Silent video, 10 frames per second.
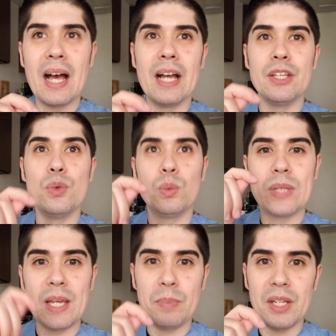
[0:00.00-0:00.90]
you
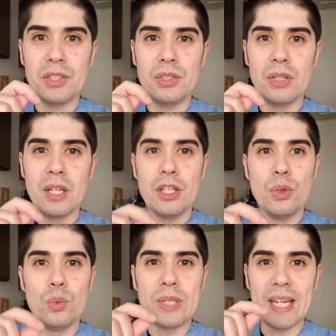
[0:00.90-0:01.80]

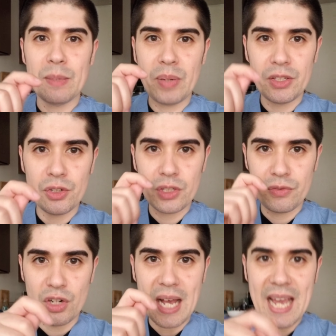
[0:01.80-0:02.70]
take pictures of
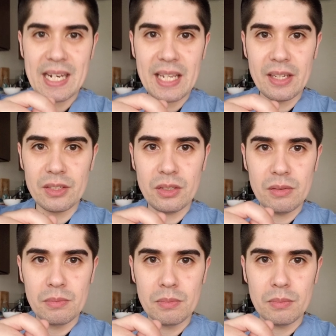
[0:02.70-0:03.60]
your IDs
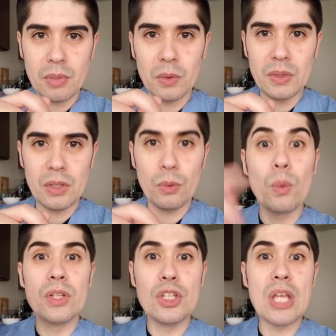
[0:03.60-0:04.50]
both
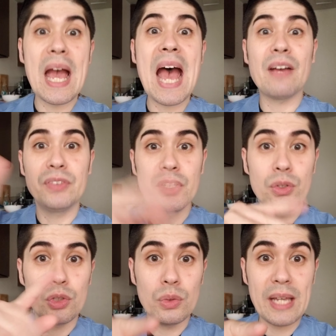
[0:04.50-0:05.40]
when after you
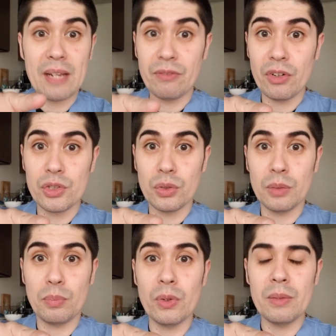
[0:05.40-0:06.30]
do that virtual
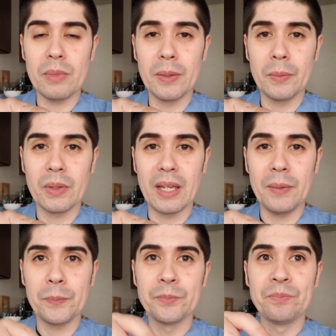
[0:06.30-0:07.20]
appointment,
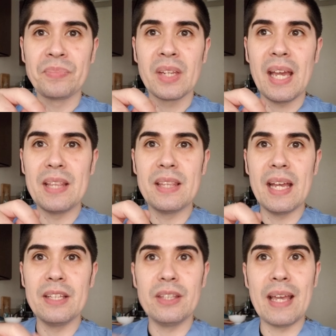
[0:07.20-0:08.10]
okay? And
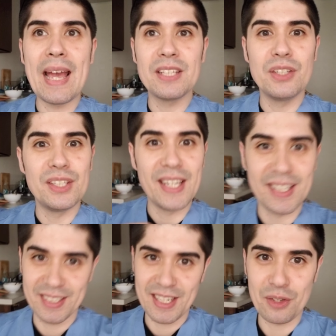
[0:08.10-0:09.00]
then they ask you to take a
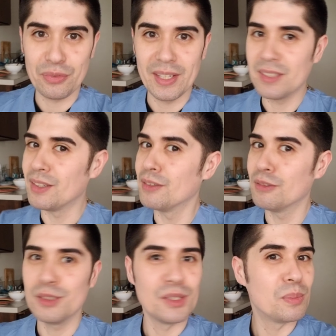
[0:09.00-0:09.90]
selfie. So,
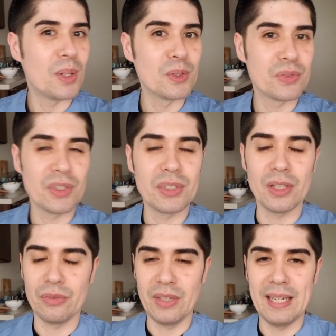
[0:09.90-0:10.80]
pose for your
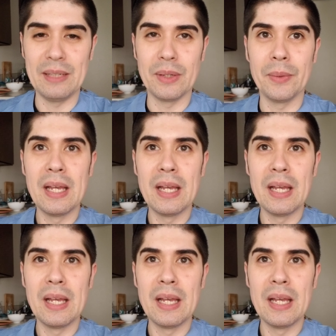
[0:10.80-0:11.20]
selfie. Anyway,